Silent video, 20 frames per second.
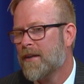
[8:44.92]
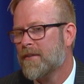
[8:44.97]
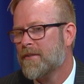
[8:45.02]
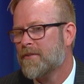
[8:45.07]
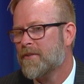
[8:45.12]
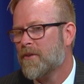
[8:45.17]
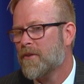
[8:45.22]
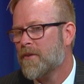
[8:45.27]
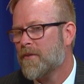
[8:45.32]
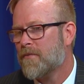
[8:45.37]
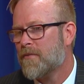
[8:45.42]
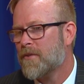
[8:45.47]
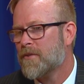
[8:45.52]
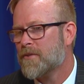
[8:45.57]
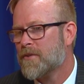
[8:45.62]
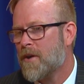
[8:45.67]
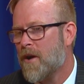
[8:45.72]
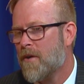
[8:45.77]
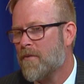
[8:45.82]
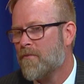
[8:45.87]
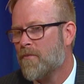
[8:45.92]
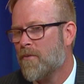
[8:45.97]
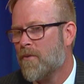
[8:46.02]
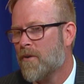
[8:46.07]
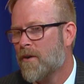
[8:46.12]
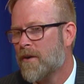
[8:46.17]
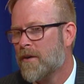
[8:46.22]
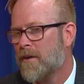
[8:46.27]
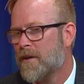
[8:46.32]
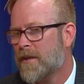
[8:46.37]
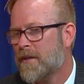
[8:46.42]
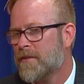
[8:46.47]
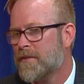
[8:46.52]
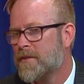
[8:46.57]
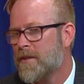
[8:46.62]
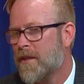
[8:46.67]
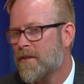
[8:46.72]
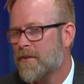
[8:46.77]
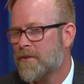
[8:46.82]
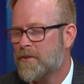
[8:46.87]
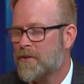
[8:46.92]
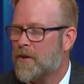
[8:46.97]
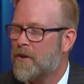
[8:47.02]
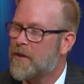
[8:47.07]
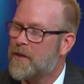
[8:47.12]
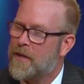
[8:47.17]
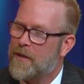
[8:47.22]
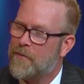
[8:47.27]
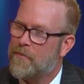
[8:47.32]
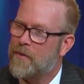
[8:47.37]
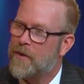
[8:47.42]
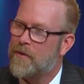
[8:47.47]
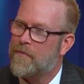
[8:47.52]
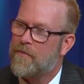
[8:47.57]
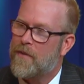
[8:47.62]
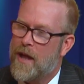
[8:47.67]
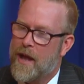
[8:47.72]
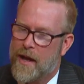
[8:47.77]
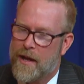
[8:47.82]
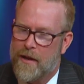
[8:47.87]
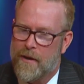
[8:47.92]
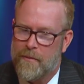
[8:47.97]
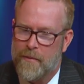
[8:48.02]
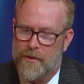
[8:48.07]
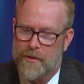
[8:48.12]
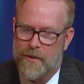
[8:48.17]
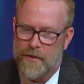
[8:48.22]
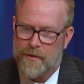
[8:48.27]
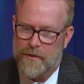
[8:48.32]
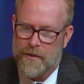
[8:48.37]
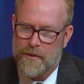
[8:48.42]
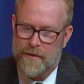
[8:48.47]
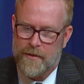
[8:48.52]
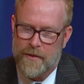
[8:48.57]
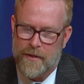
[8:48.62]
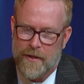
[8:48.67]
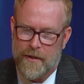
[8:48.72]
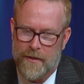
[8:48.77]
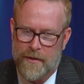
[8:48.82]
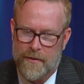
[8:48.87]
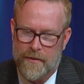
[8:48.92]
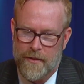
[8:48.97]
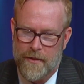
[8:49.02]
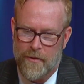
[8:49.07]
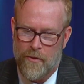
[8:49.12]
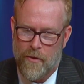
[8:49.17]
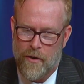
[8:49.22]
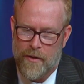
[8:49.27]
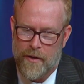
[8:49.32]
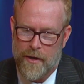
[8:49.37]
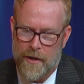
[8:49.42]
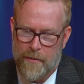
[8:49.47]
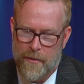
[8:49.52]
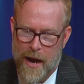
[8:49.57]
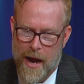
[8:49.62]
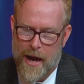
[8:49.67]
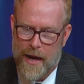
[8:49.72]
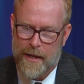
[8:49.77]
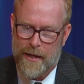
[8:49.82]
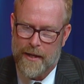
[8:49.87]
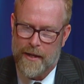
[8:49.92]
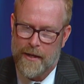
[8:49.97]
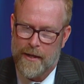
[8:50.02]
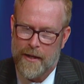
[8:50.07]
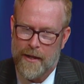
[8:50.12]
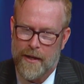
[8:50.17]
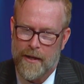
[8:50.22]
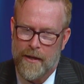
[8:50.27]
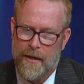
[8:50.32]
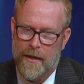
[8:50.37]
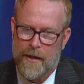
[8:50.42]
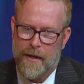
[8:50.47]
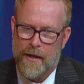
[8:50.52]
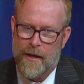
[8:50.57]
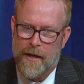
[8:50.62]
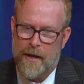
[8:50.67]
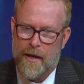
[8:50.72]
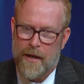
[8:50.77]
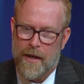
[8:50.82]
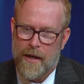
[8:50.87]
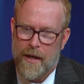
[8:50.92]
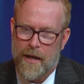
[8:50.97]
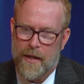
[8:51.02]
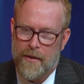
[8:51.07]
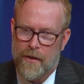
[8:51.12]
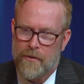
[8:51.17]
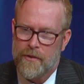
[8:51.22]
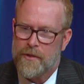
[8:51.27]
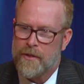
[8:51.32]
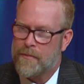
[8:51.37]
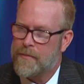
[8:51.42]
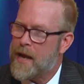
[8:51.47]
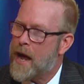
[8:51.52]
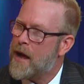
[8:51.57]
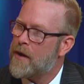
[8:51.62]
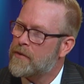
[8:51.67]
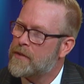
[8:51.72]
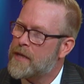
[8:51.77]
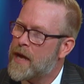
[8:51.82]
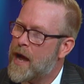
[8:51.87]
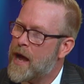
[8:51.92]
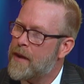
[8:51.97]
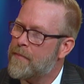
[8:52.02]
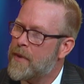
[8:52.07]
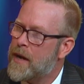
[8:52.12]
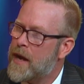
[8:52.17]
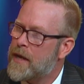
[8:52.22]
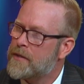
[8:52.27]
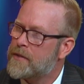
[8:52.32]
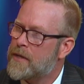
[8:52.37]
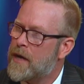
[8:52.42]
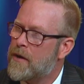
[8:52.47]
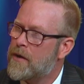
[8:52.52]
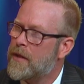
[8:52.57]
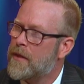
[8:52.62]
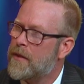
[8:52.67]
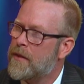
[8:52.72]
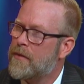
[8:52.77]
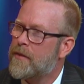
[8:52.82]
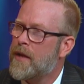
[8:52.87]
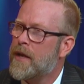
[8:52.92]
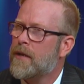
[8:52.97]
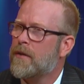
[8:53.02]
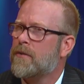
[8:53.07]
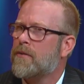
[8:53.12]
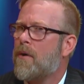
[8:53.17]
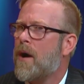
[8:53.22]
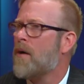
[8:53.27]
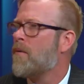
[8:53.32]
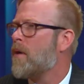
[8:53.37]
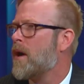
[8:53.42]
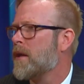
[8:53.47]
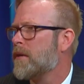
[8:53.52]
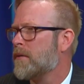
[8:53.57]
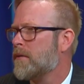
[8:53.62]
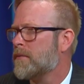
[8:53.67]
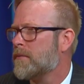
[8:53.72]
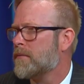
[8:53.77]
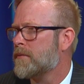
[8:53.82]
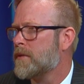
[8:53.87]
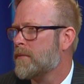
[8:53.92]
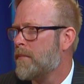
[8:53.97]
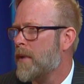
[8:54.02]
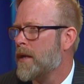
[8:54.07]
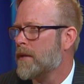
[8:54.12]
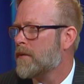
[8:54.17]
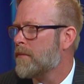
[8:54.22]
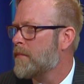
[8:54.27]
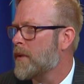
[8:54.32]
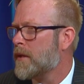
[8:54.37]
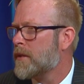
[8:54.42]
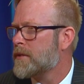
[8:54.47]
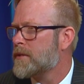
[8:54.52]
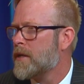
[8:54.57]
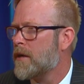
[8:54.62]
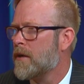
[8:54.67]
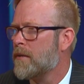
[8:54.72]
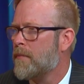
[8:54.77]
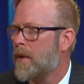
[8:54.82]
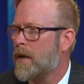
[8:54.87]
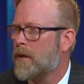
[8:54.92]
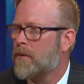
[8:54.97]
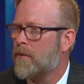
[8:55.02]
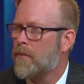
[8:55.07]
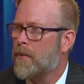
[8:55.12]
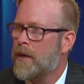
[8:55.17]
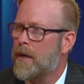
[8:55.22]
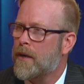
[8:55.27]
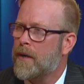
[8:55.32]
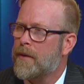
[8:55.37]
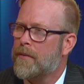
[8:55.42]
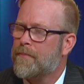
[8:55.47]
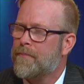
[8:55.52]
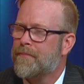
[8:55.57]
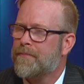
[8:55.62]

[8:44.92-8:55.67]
during the first Gulf War in southern Turkey, and we were flying our missions into northern Iraq. And there was some downtime, and I started to think, do I want to make the military my career?